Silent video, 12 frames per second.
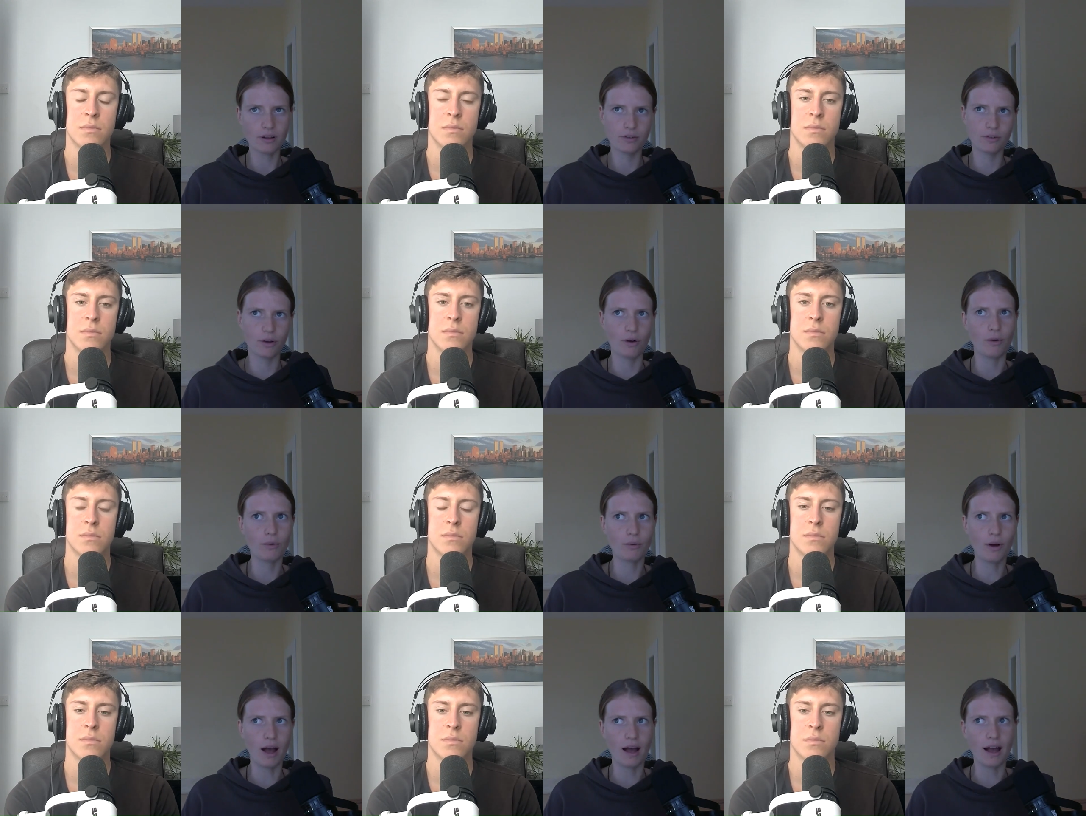
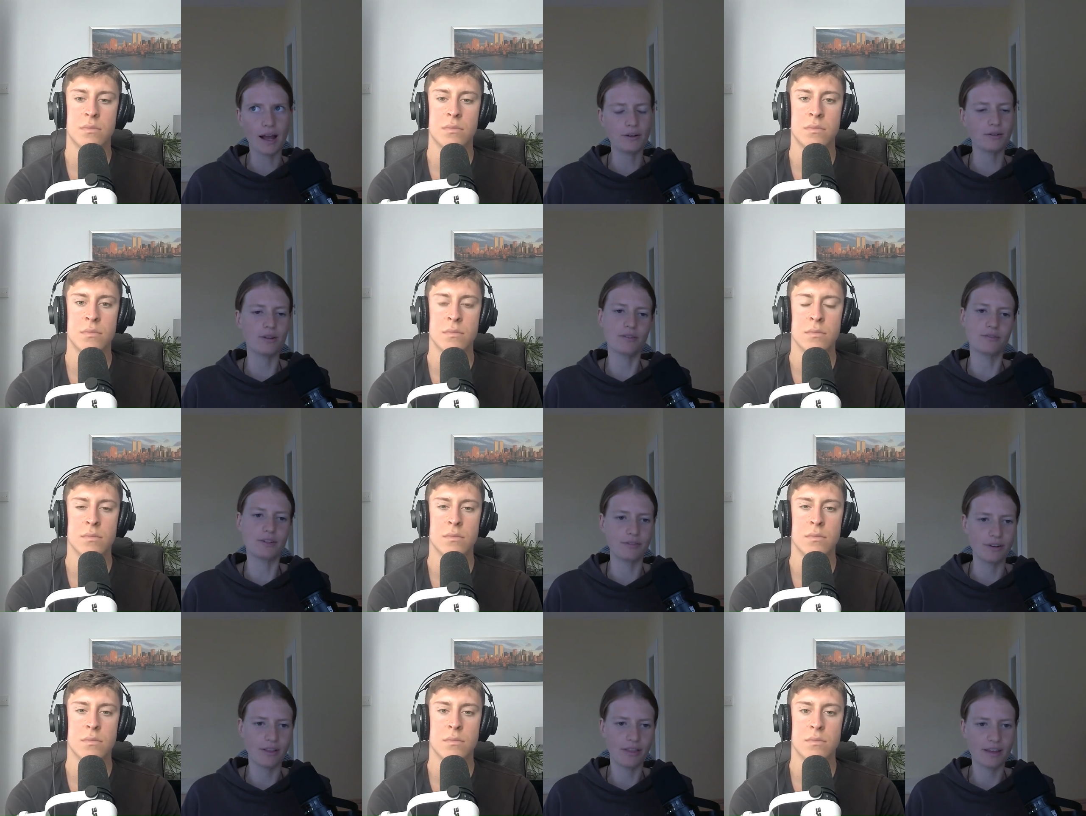Speaker 1: So I do a lot of
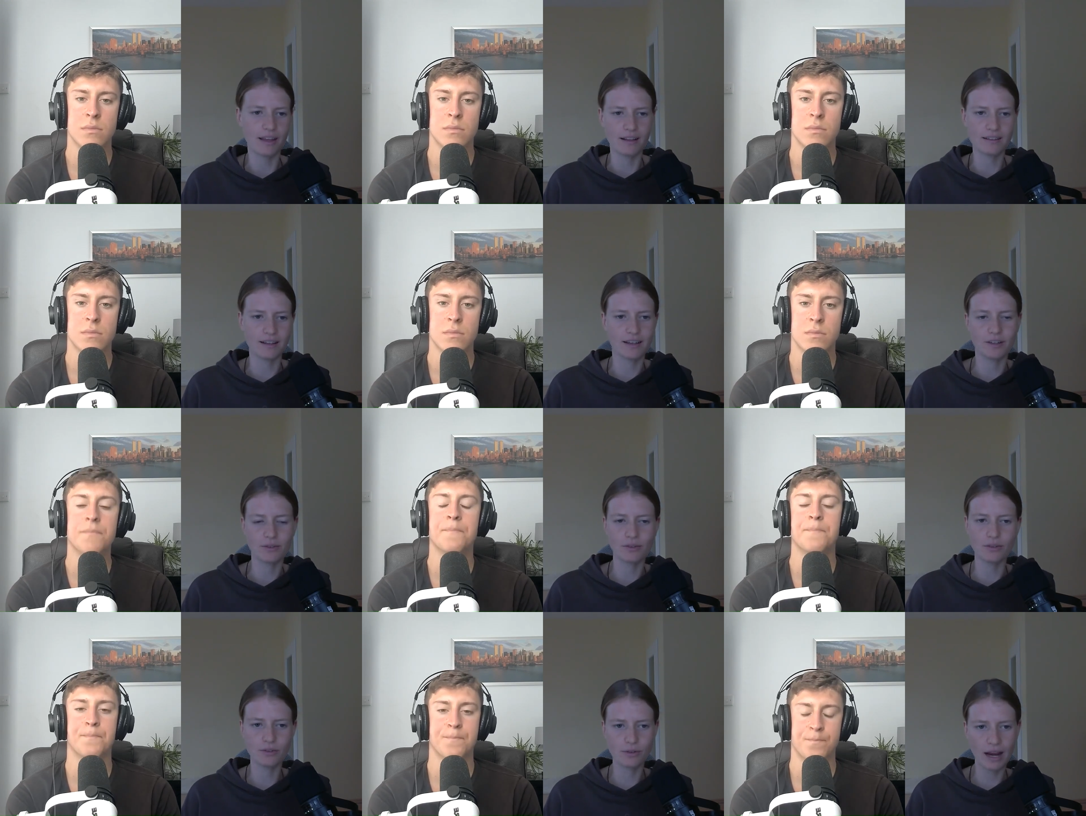different things. Like I do the
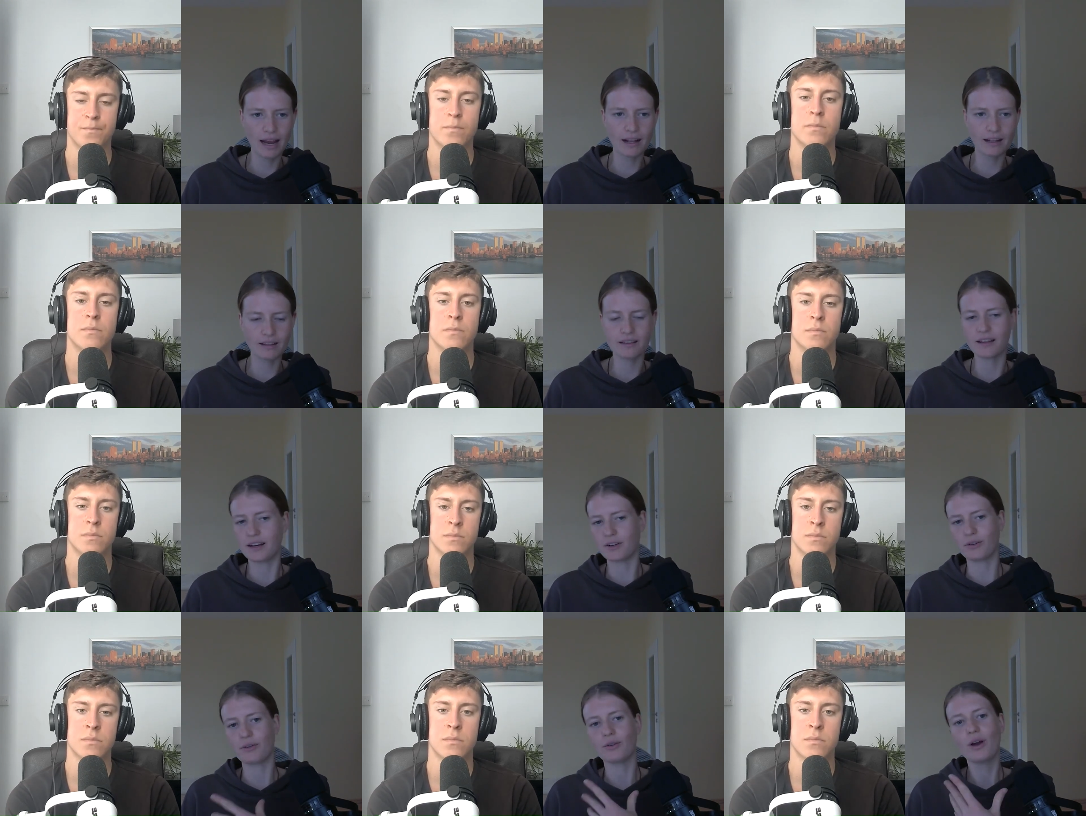strength, I
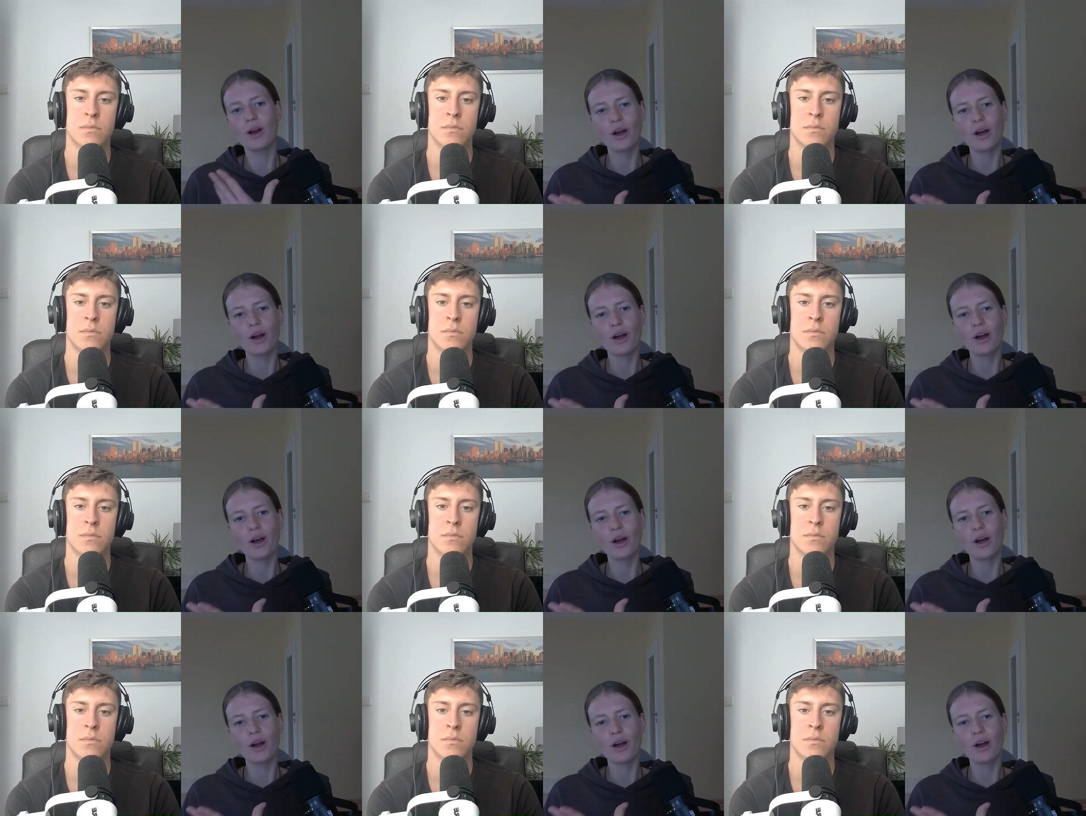do